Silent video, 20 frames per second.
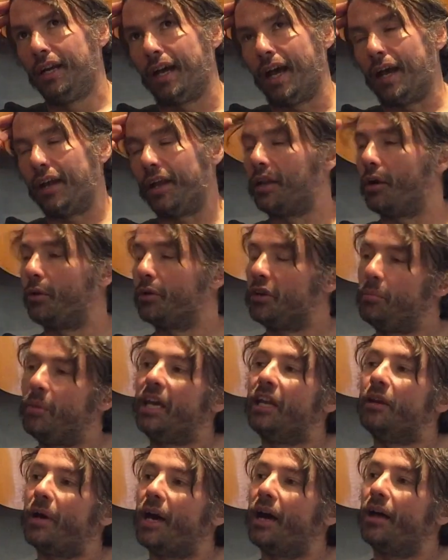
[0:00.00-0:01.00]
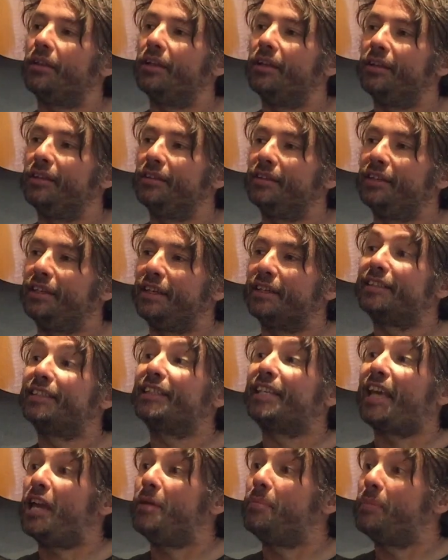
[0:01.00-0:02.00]
And I know what you mean about the
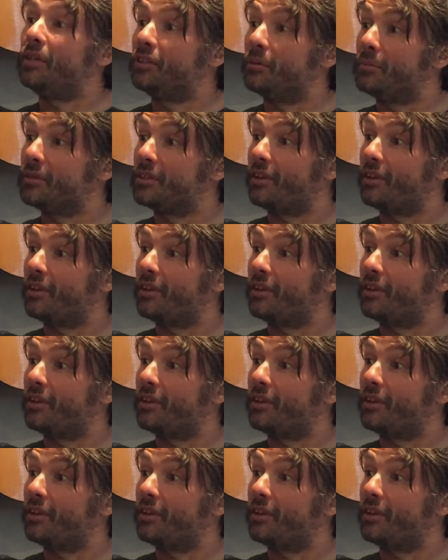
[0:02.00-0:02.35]
escapism